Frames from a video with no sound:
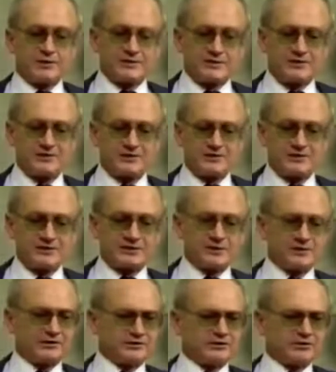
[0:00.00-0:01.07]
where
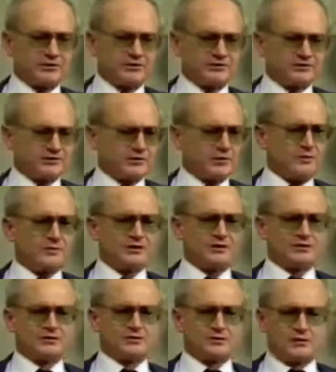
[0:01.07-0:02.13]
previously not even
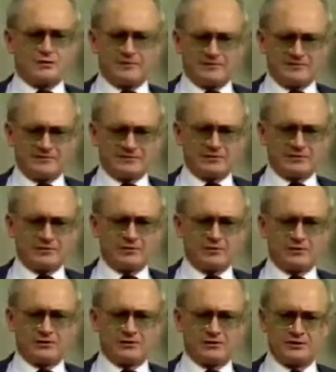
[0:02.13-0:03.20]
Comrade Andropov
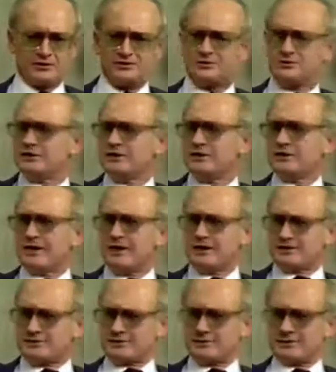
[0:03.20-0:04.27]
and all his
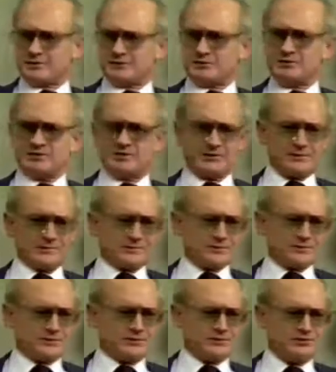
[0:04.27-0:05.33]
experts
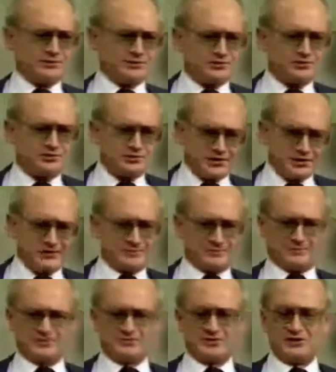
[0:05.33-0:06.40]
would even
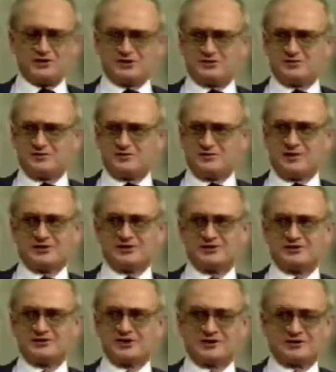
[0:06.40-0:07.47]
dream of such a
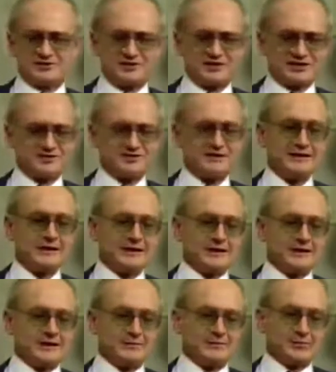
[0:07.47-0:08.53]
tremendous success.
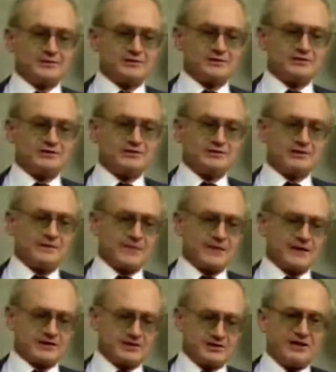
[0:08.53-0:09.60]
Most of it
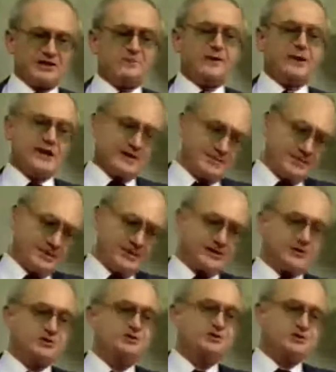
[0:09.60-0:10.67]
is done by
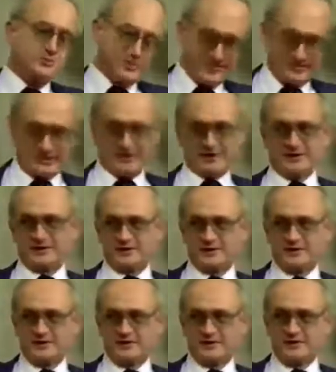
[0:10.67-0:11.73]
Americans to
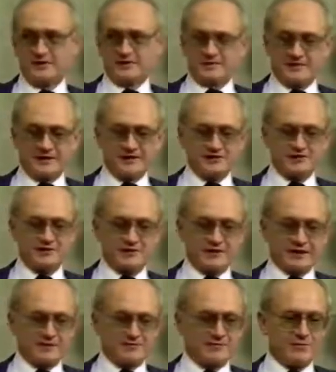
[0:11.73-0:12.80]
Americans, thanks to
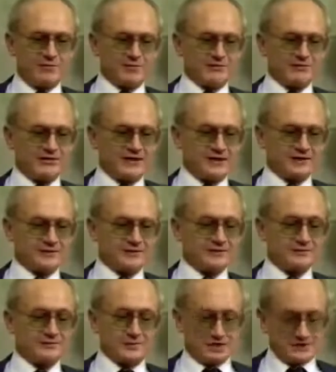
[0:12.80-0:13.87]
lack of moral
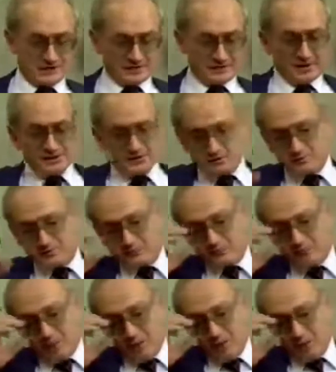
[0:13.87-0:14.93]
standards. As I mentioned
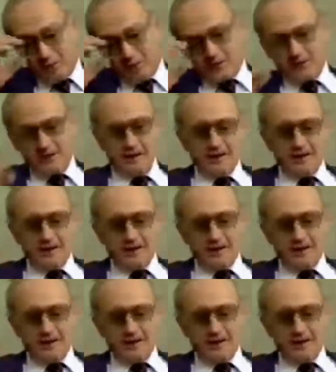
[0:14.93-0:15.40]
before,